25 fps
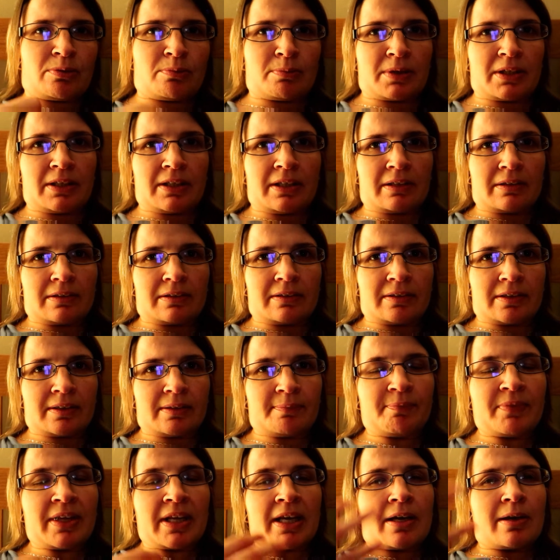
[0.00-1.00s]
film a little
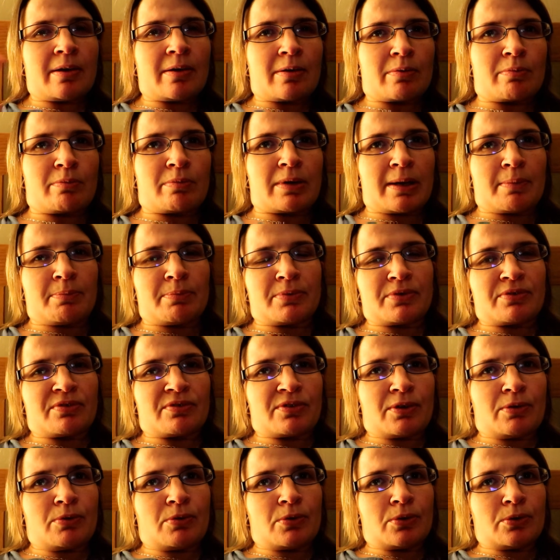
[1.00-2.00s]
like Webb's
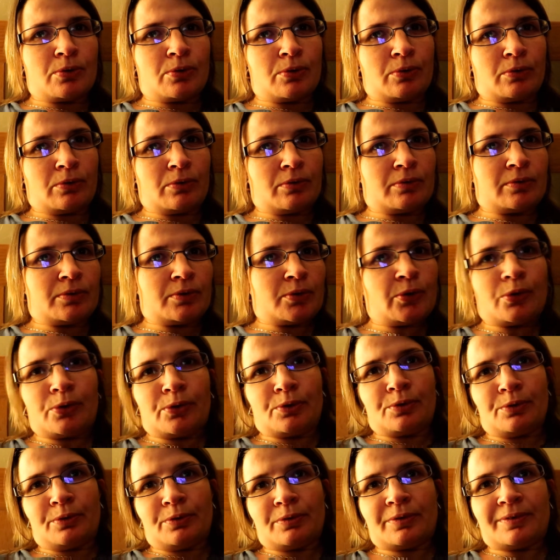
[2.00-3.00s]
food
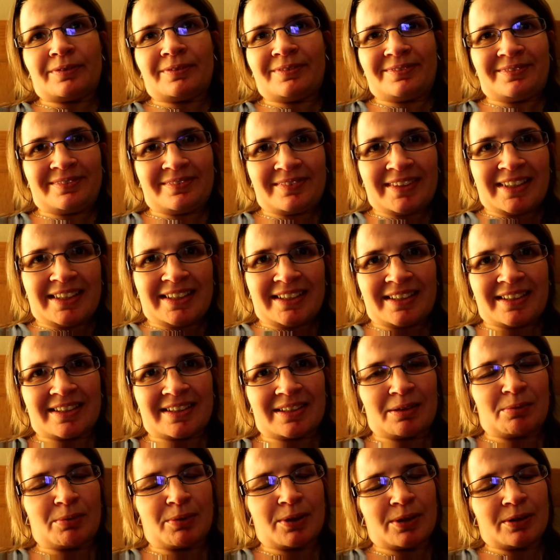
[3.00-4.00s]
haul,
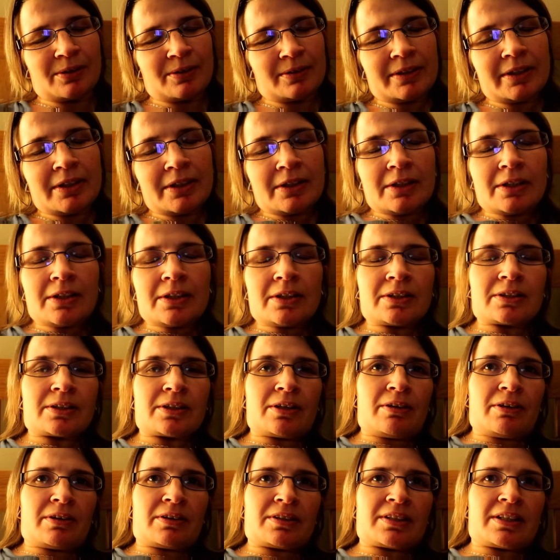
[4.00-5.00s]
as it were.
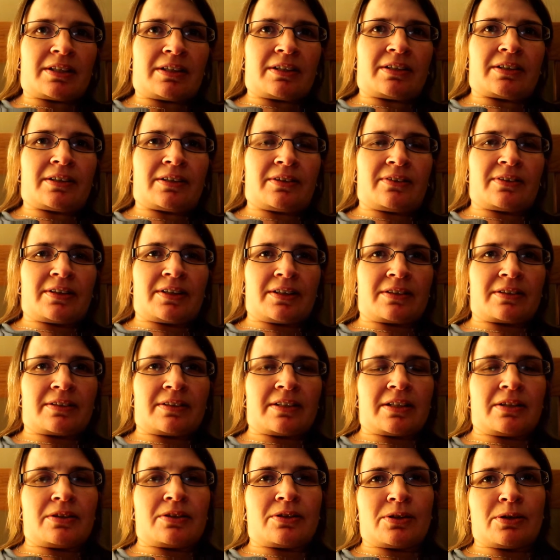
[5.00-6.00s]
So you can see the kind of things
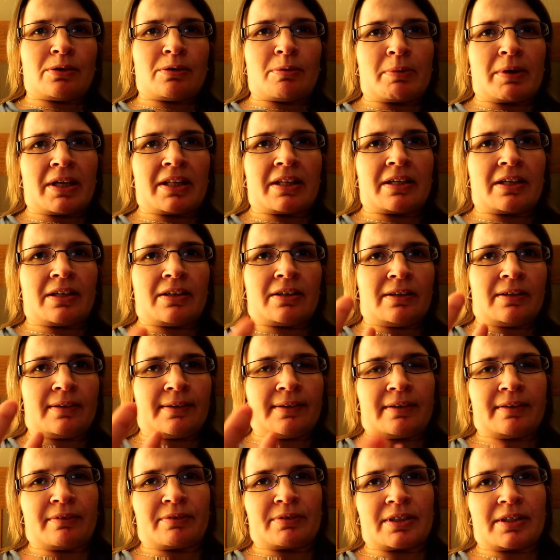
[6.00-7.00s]
that they do. I mean, they
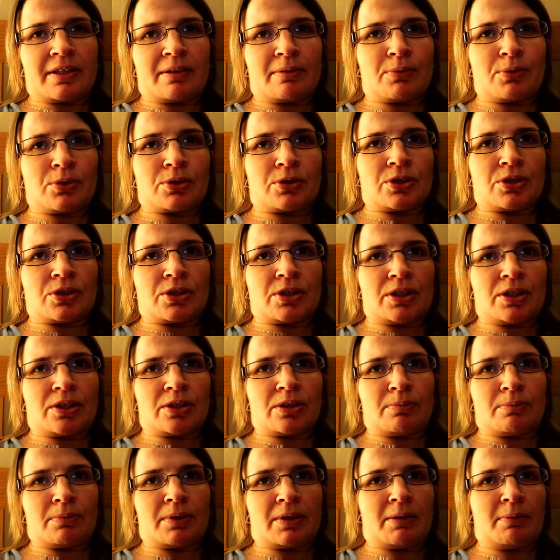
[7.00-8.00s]
are obviously a Worcestershire
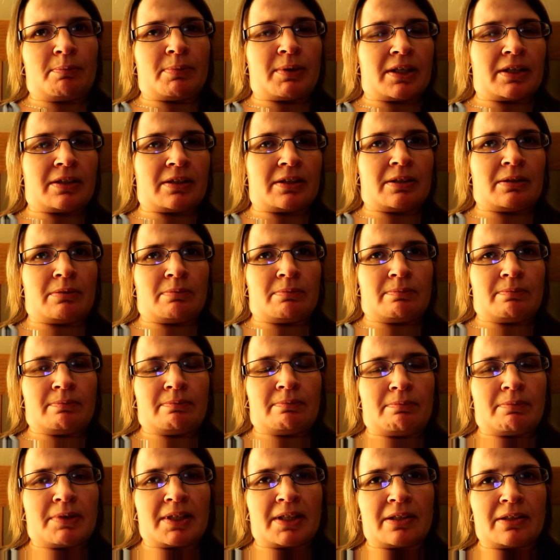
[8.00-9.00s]
company based in the
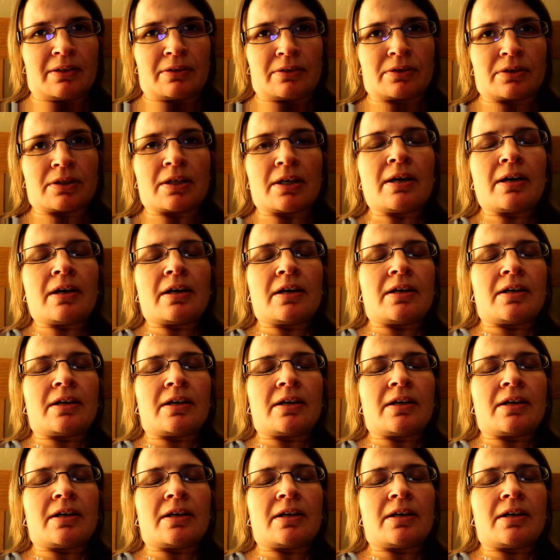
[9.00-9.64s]
Midlands,